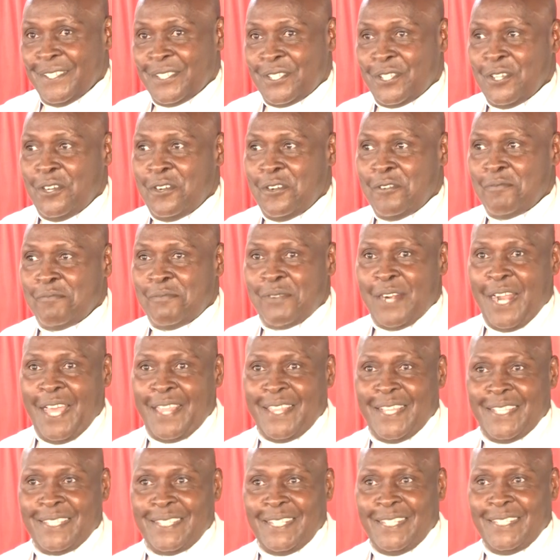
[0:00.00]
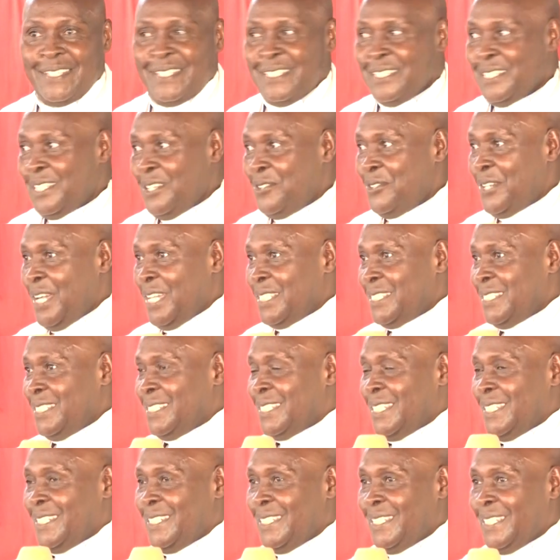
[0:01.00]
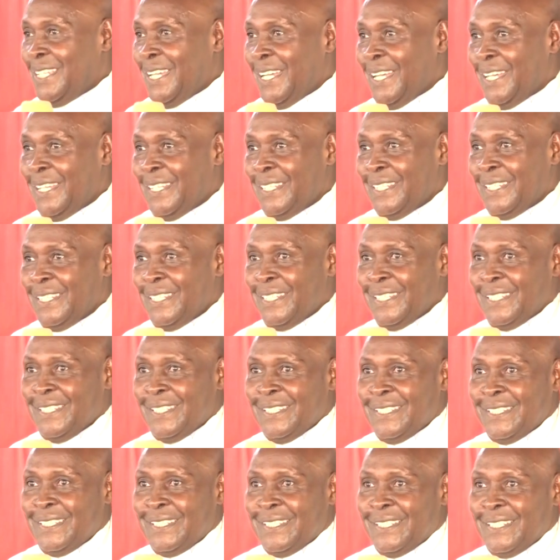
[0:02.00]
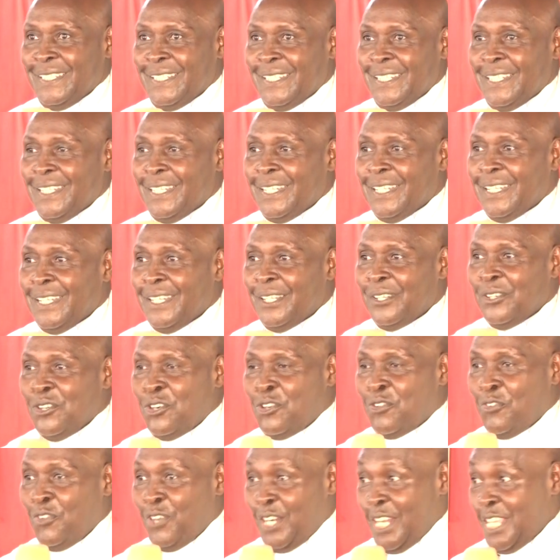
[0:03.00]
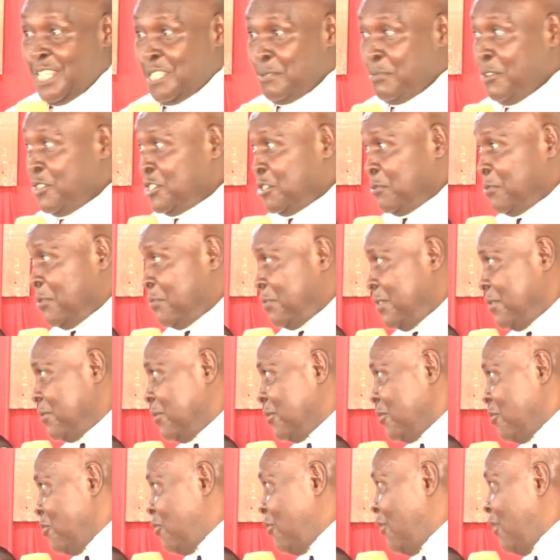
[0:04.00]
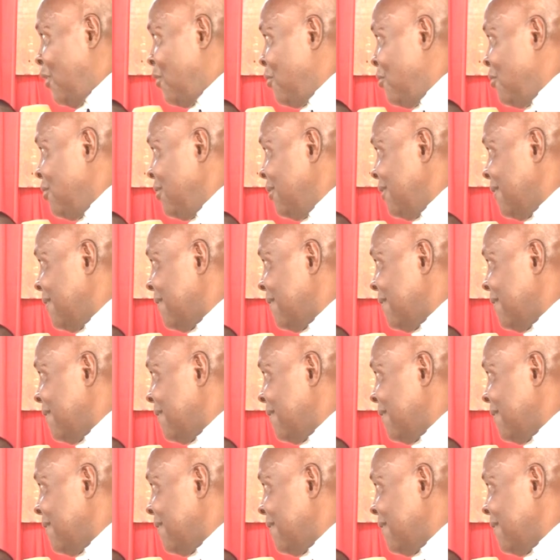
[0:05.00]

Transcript: So, brothers and sisters, we are seated here. Look for responsible people. Look for who?